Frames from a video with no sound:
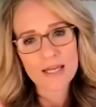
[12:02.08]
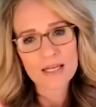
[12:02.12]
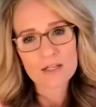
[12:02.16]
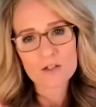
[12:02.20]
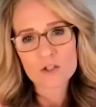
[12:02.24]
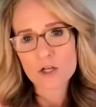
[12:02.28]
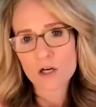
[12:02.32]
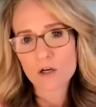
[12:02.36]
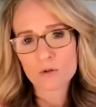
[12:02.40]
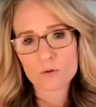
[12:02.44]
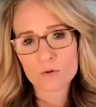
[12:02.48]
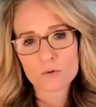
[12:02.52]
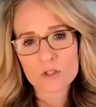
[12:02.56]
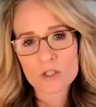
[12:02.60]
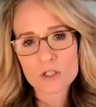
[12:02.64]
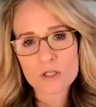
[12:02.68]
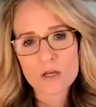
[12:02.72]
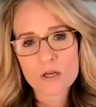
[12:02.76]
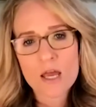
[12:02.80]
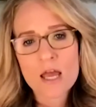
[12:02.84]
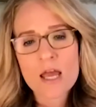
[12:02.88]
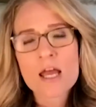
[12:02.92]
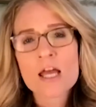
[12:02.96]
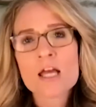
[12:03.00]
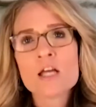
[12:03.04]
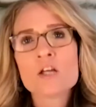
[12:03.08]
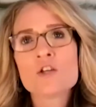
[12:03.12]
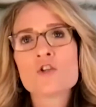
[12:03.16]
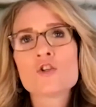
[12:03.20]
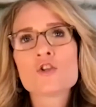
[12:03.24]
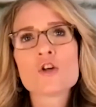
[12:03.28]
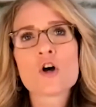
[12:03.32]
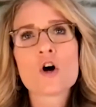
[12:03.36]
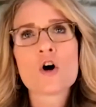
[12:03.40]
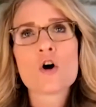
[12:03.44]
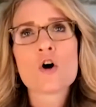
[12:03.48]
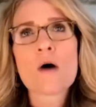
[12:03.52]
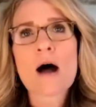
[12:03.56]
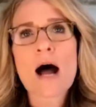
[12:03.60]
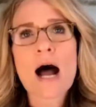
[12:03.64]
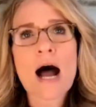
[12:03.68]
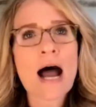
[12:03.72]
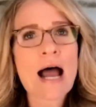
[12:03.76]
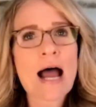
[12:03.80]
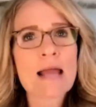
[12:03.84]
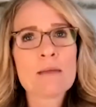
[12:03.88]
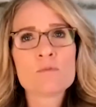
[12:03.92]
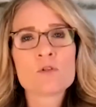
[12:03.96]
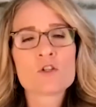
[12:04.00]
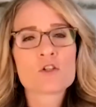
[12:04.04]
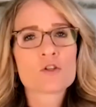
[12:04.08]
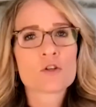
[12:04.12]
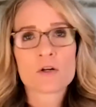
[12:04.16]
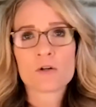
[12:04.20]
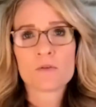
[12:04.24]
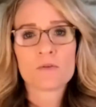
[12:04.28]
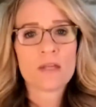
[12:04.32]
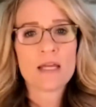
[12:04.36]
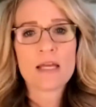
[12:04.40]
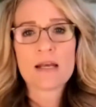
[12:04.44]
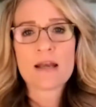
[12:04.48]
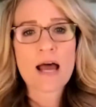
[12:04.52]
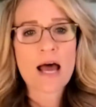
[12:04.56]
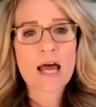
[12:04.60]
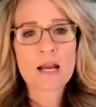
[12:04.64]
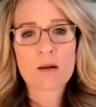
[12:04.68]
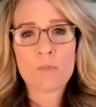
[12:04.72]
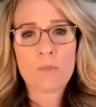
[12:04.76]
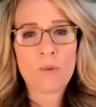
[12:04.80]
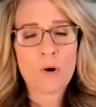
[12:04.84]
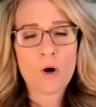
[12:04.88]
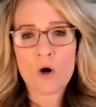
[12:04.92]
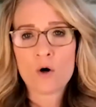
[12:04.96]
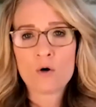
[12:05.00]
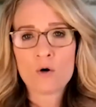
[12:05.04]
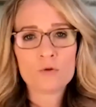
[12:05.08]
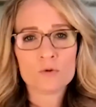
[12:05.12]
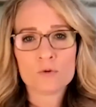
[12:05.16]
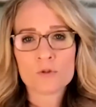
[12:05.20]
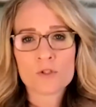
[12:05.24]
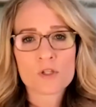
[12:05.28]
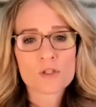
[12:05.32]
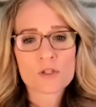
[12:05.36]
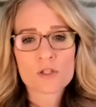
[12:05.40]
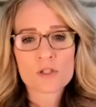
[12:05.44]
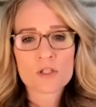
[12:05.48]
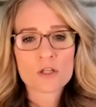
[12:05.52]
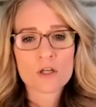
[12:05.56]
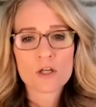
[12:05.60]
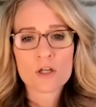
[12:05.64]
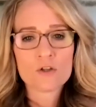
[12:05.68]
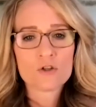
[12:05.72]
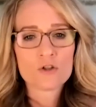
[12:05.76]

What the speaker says: don't. So I'm certainly not opposed